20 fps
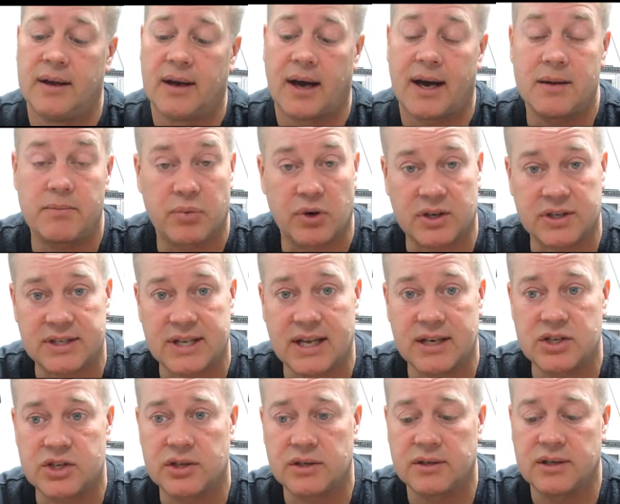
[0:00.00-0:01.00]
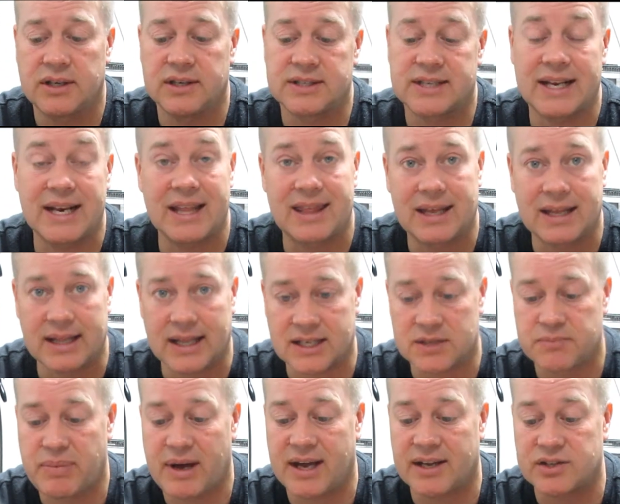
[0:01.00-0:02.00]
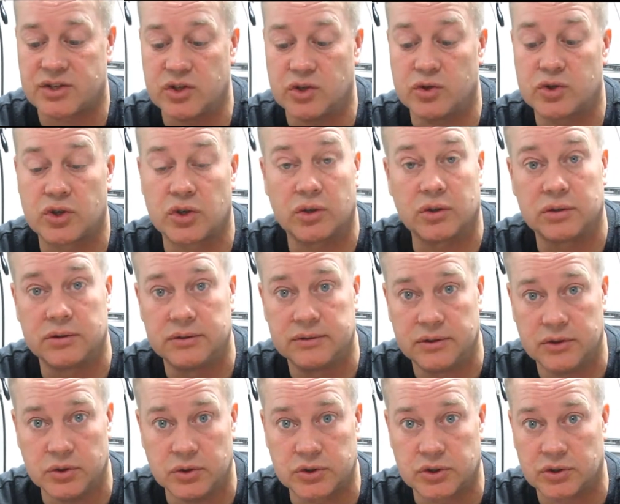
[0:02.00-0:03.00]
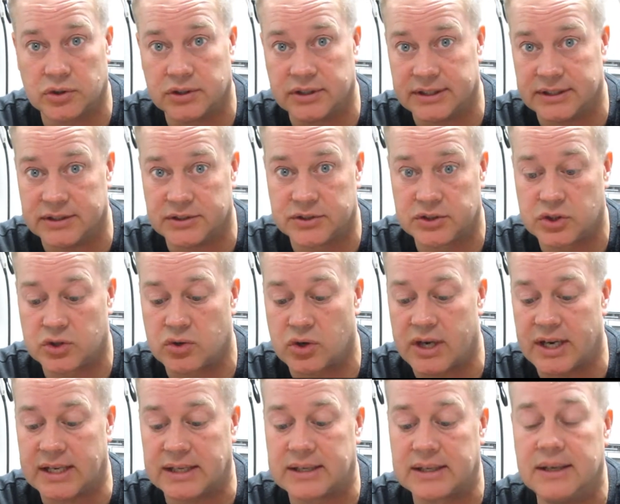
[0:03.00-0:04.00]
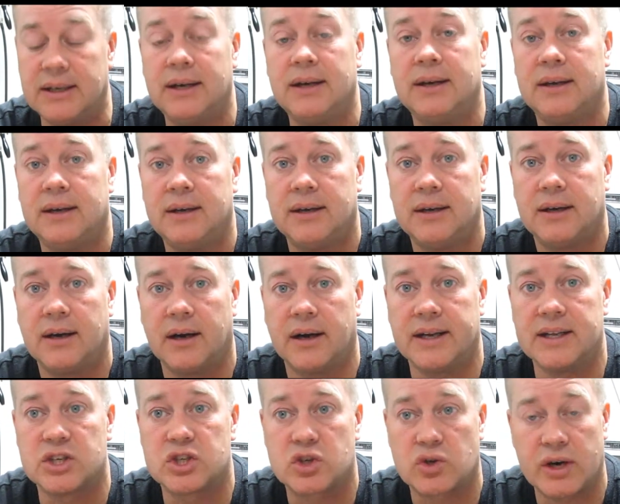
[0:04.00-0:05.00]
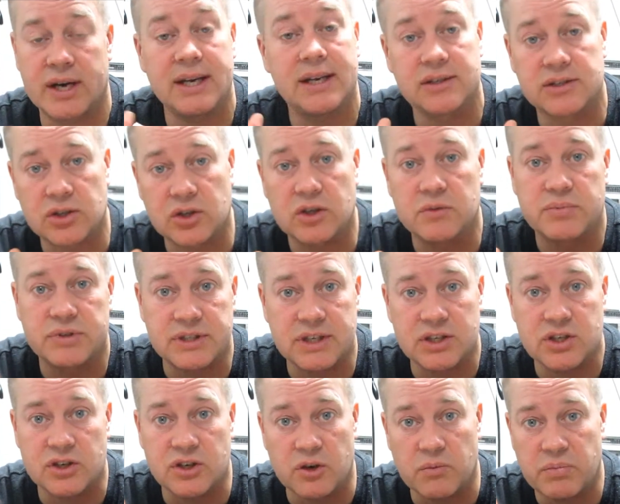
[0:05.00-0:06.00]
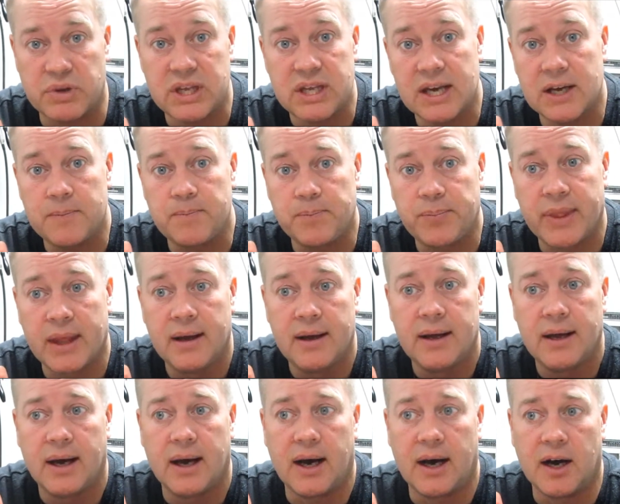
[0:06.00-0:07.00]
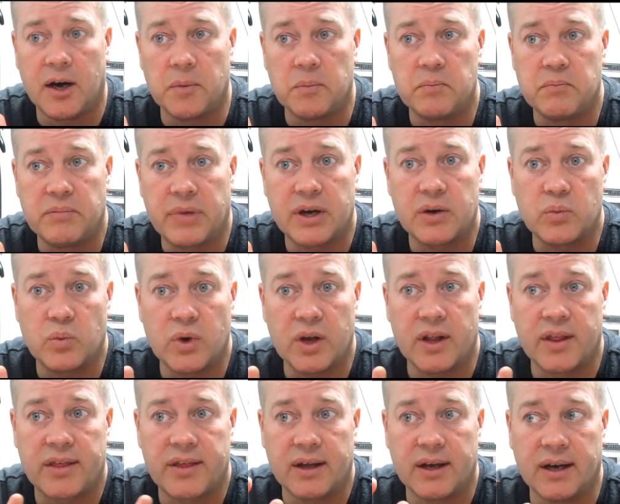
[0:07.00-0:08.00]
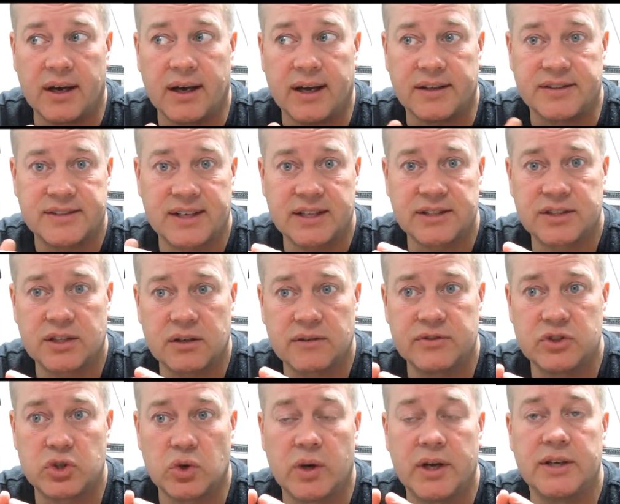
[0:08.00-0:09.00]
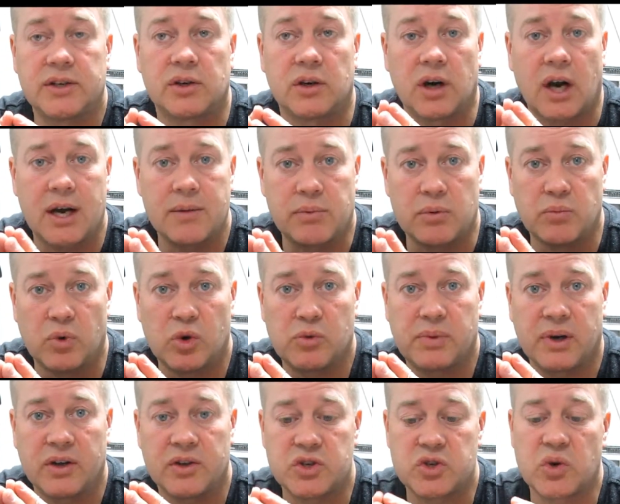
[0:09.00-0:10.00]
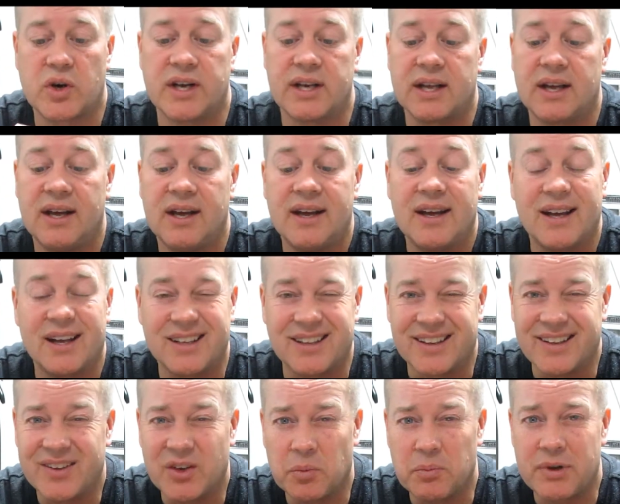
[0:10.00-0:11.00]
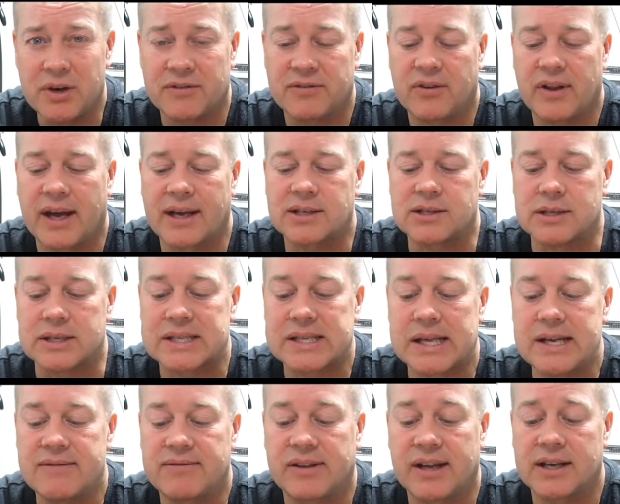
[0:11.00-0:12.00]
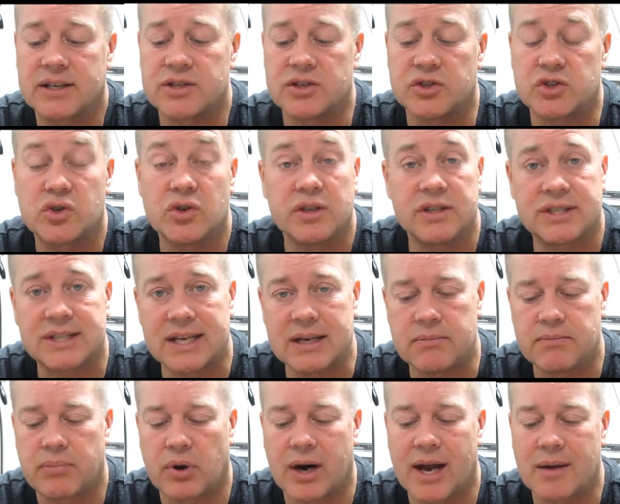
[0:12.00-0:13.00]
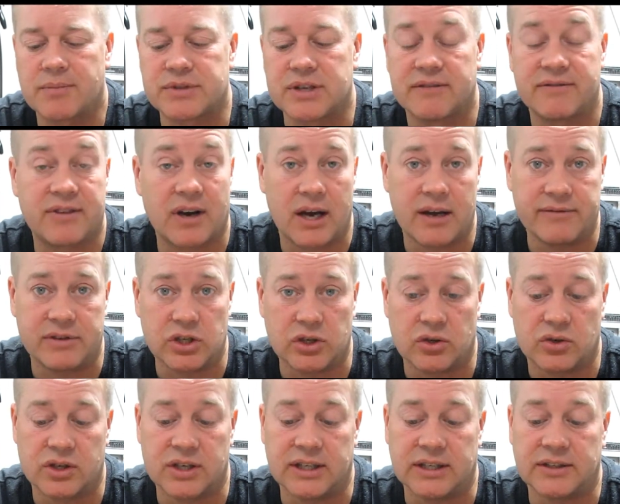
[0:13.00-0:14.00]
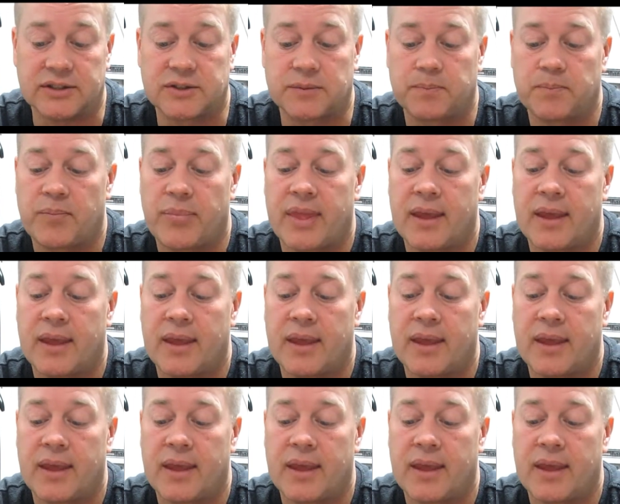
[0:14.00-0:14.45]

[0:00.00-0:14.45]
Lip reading: Hyperextension is anything that's past neutral. Neutral is straight. All right, straight is a good position to be in, but with a sensitive joint or a hypermobile joint, a little bit of flexion, slight flexion is good, say perhaps at 5 degrees.